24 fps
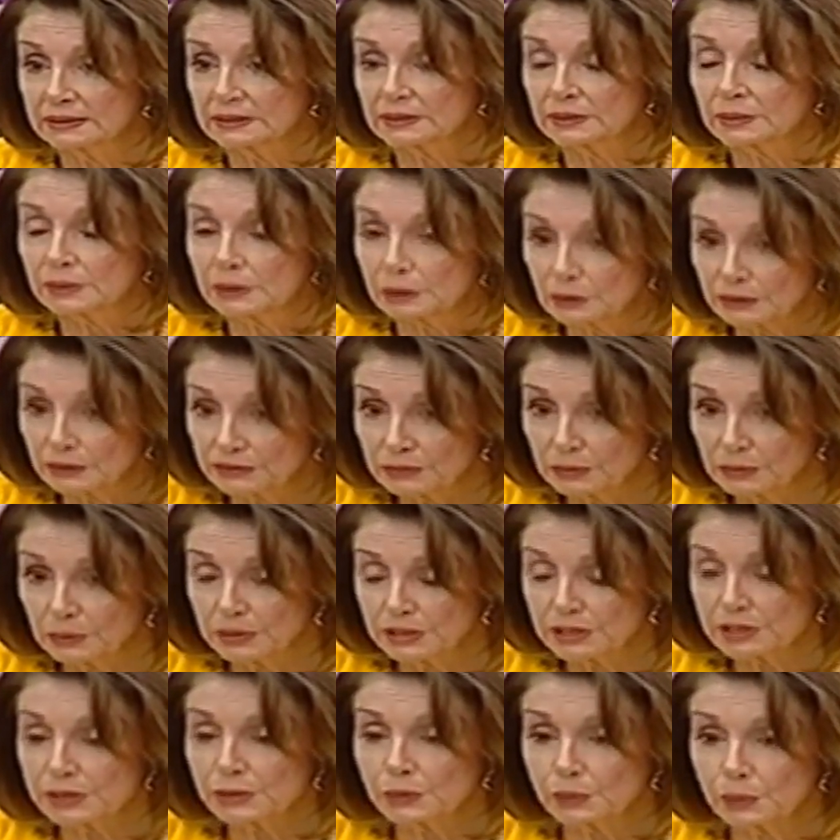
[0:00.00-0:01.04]
We look
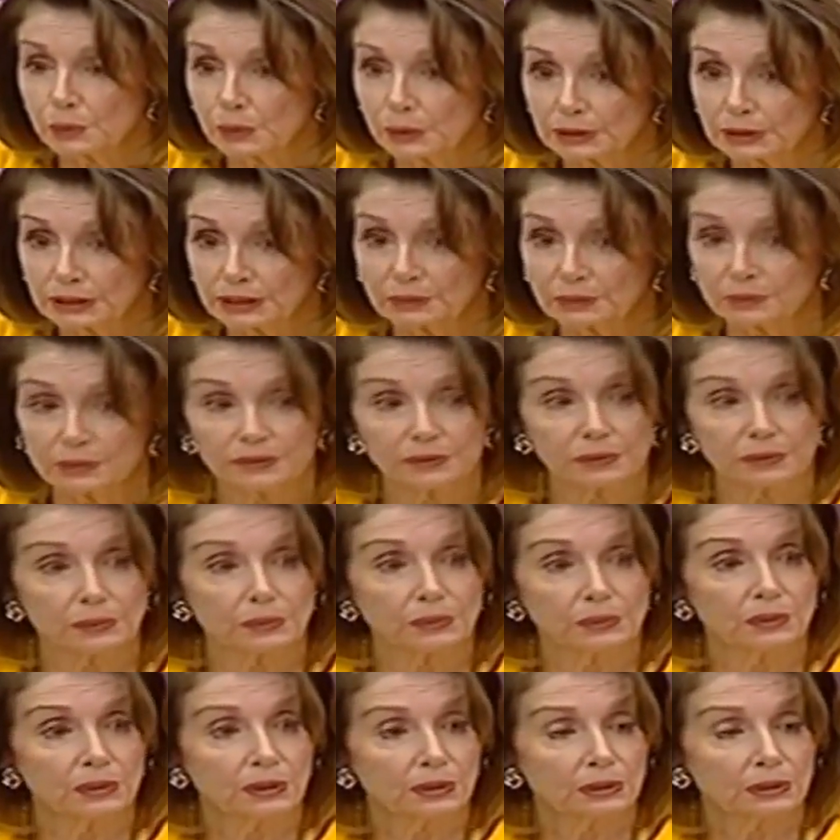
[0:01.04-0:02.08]
forward to working with you
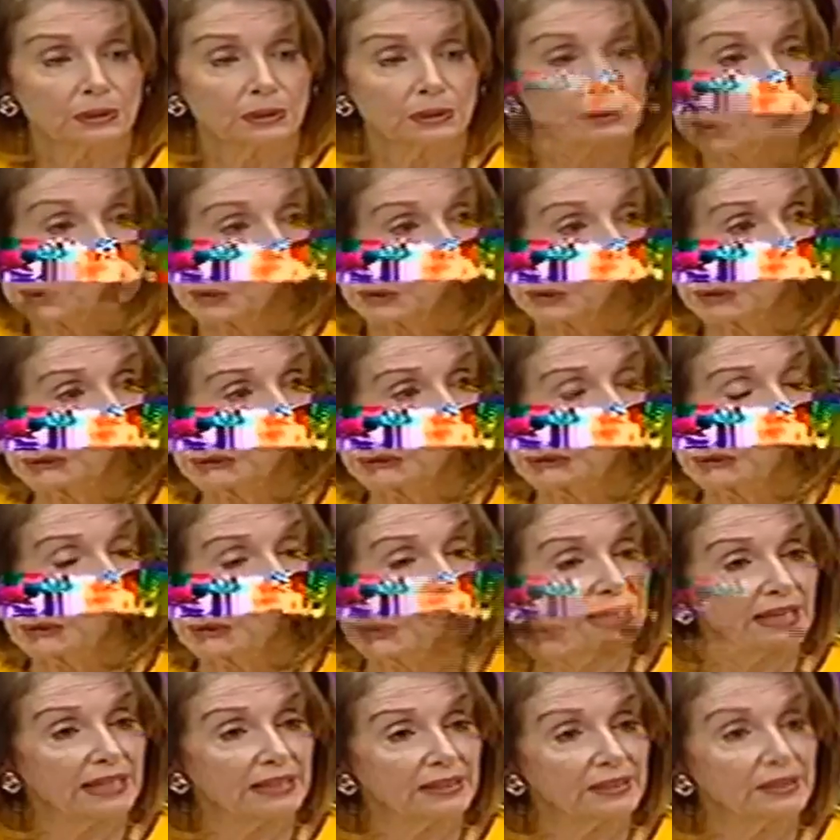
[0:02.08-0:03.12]
closely on
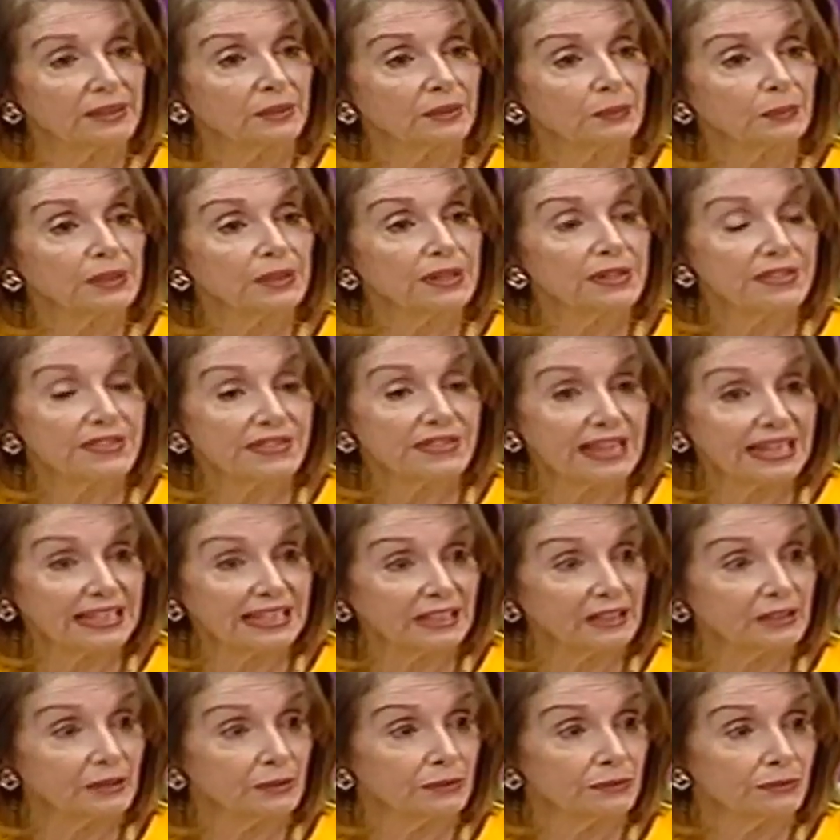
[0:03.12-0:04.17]
that. We
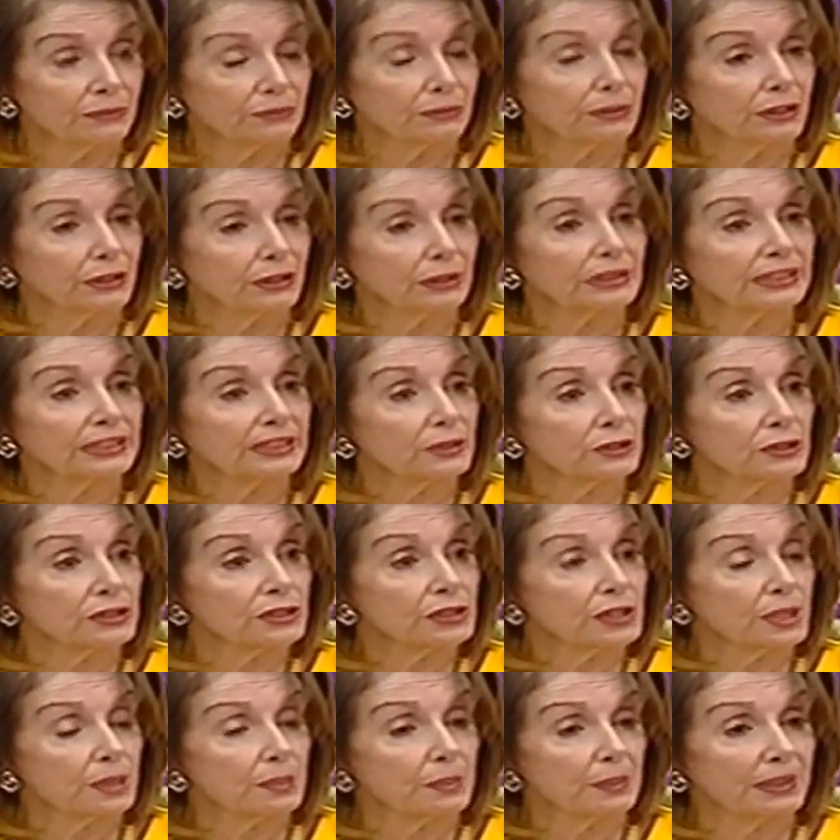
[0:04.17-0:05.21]
thank you for your
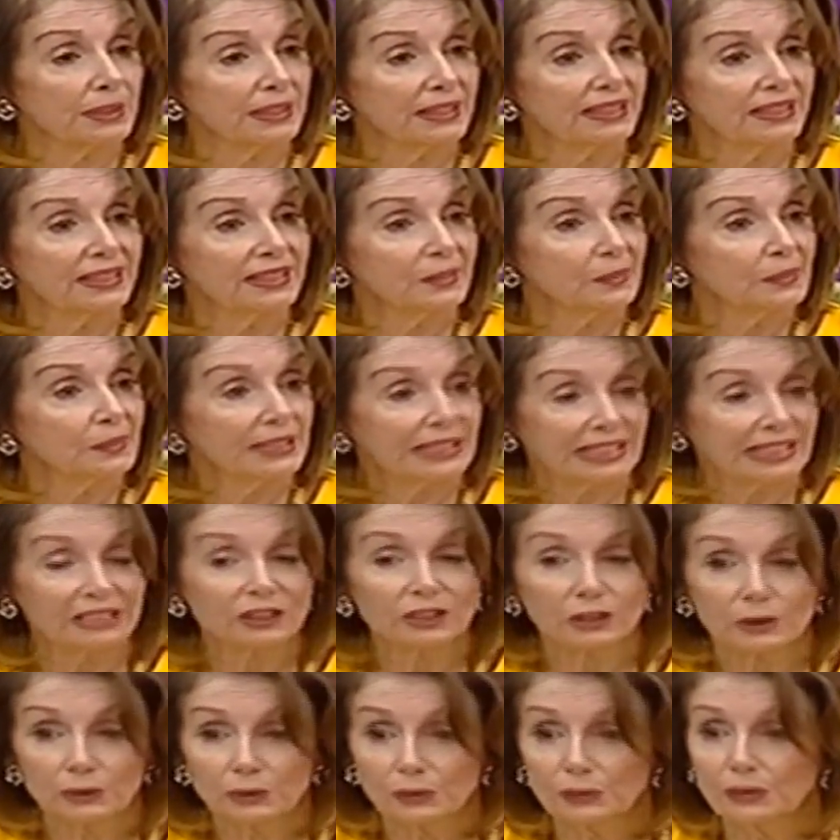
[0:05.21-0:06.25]
leadership. We can
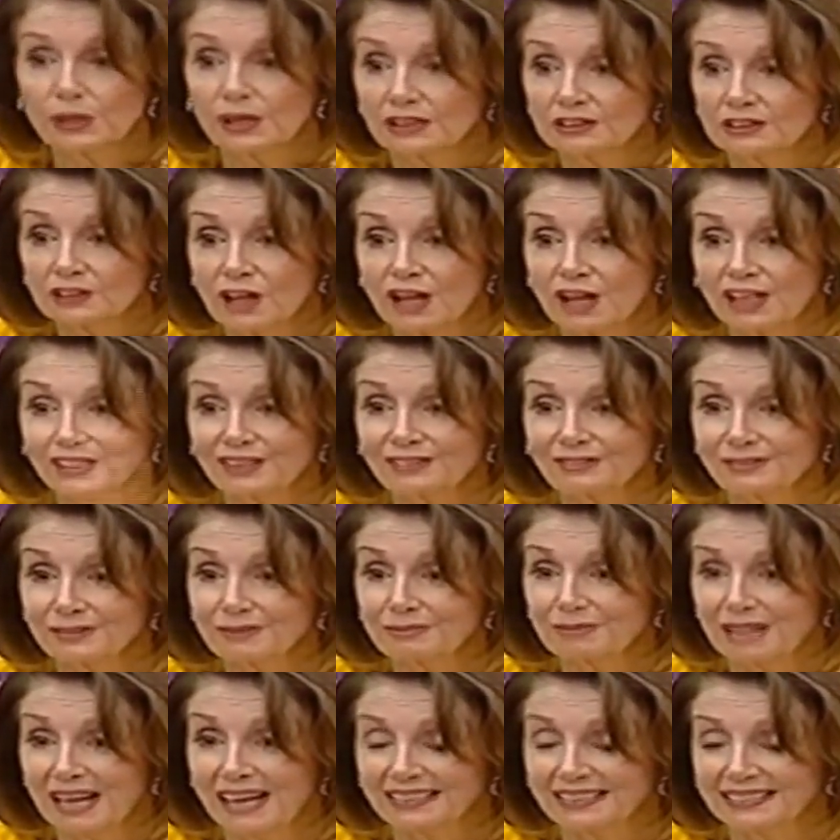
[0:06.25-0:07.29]
learn a lot from
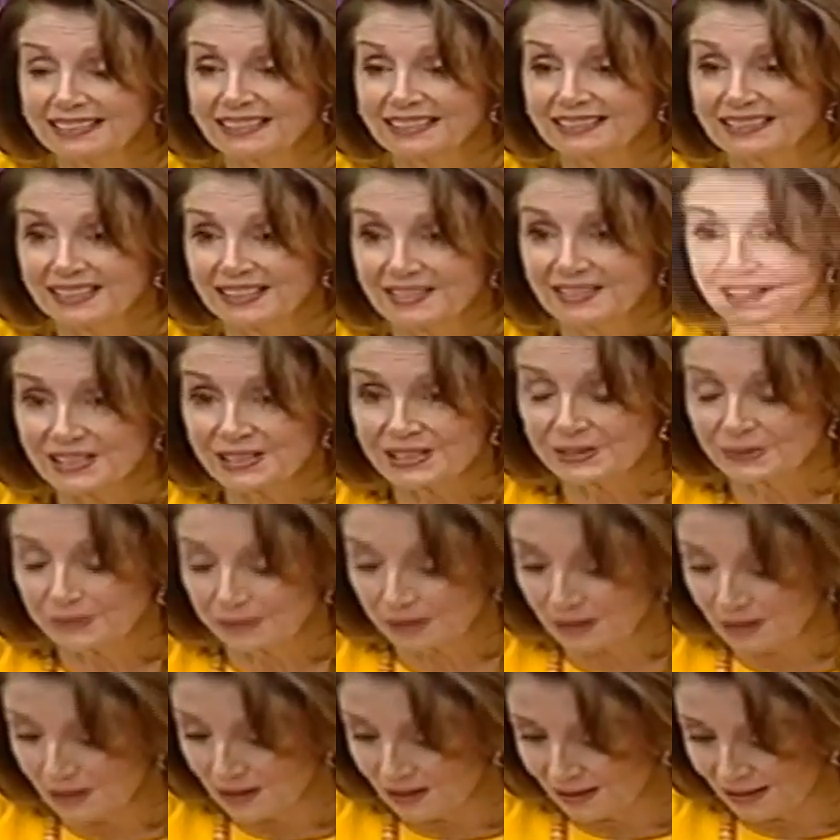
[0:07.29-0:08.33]
Ghana in this
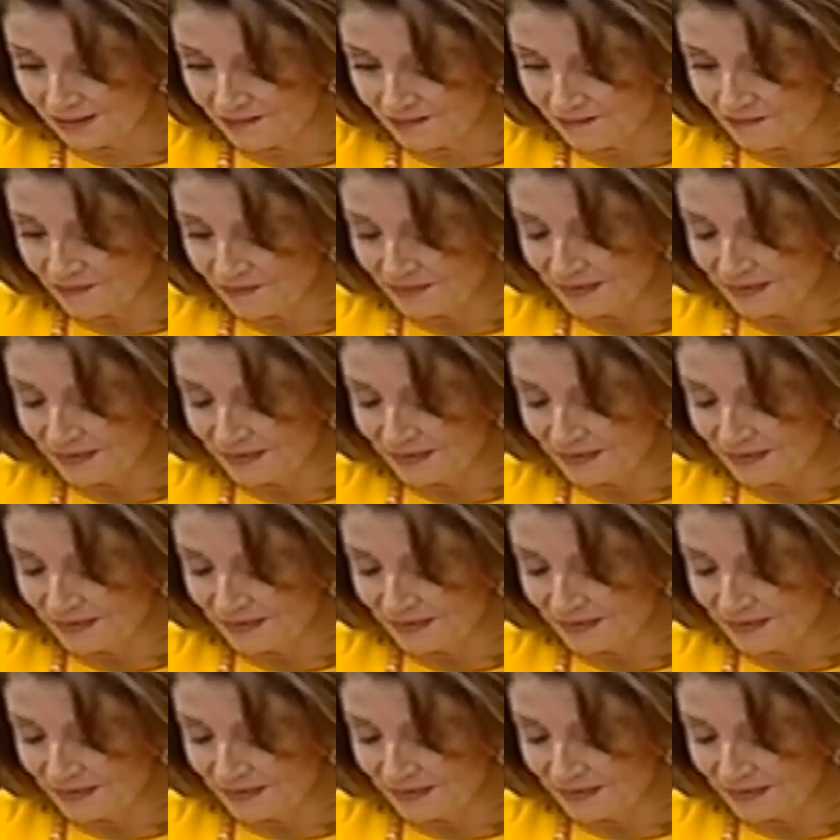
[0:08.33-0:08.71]
regard.